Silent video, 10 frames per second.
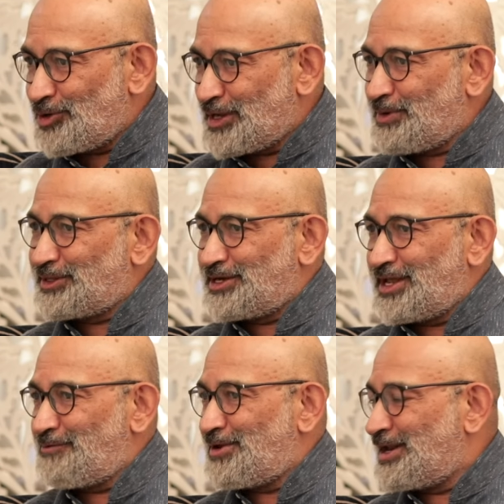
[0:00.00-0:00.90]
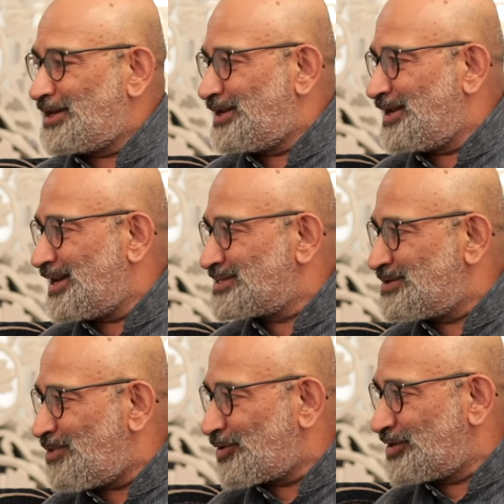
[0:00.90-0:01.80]
only be the day when Indian
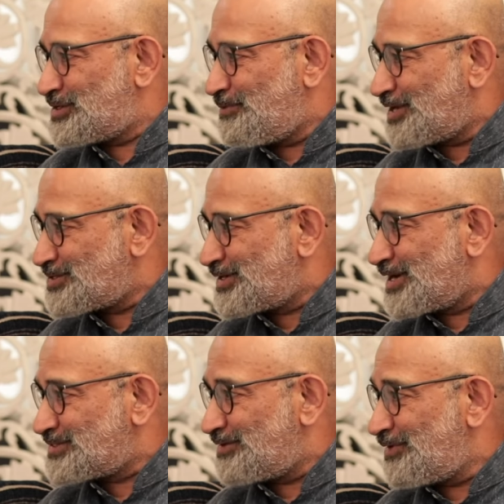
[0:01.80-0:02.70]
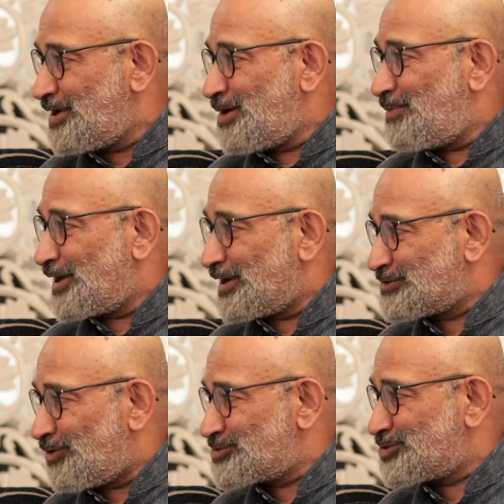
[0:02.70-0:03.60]
democracy will assert itself, but it
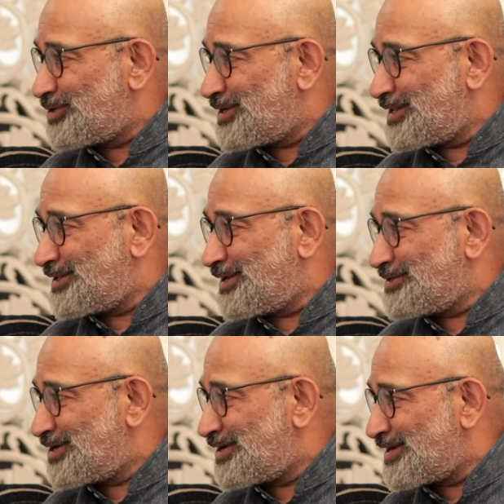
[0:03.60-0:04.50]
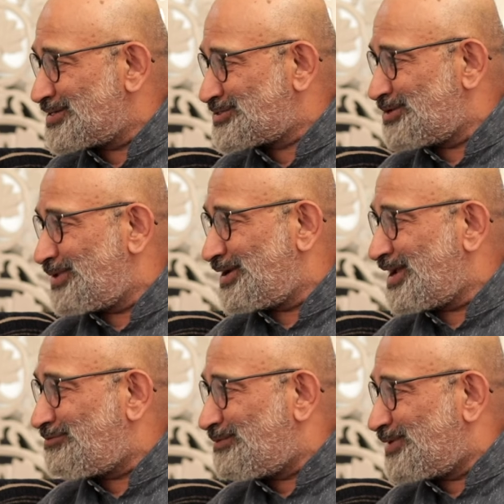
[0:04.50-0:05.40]
is also the day the journalists, the
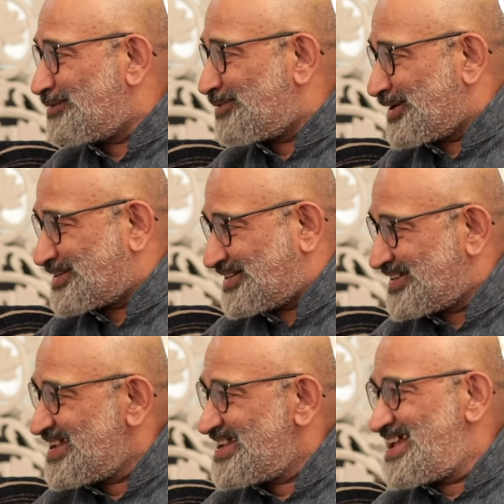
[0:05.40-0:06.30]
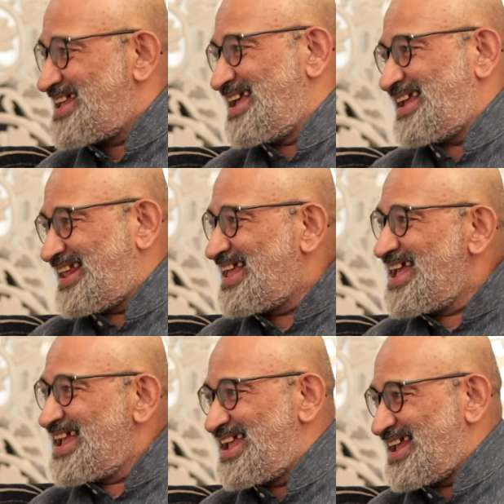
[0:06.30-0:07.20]
media will be liberated.
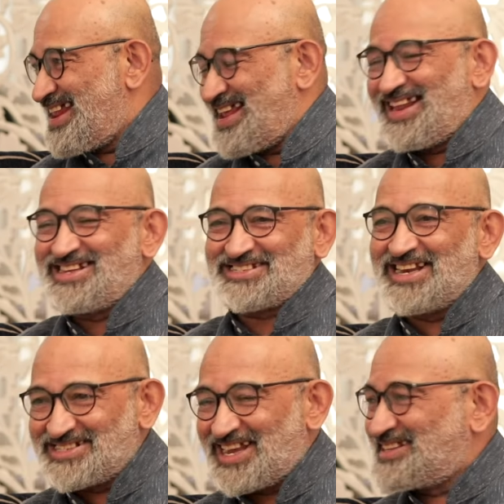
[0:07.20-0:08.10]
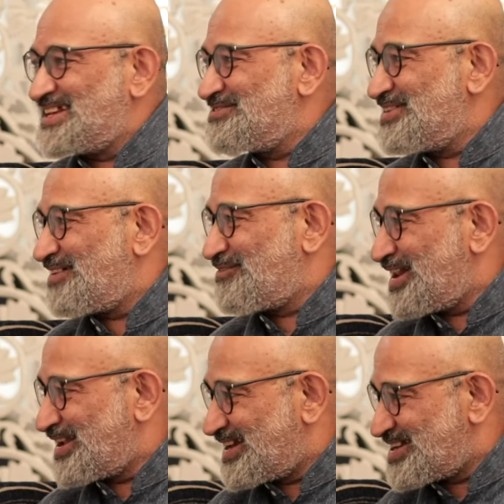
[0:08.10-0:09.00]
In a sense, I think we
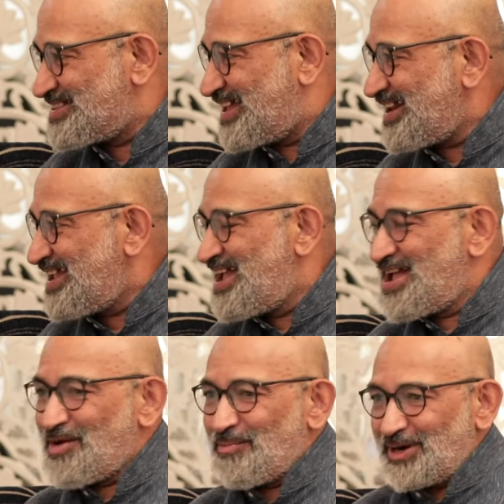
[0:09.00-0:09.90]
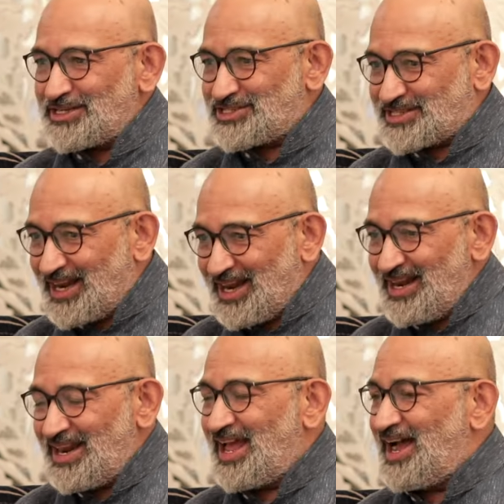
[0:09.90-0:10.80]
are getting there. But
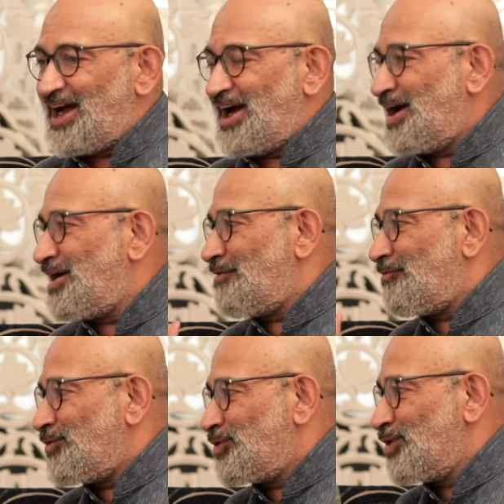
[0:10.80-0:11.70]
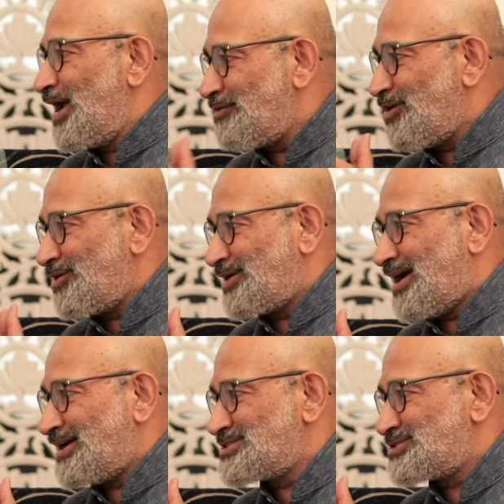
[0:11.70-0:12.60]
still, you have not
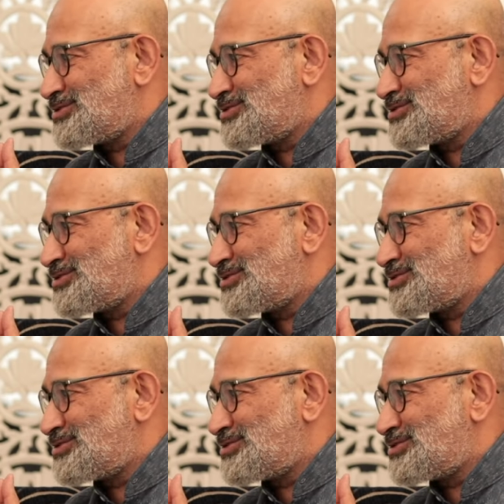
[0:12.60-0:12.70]
asked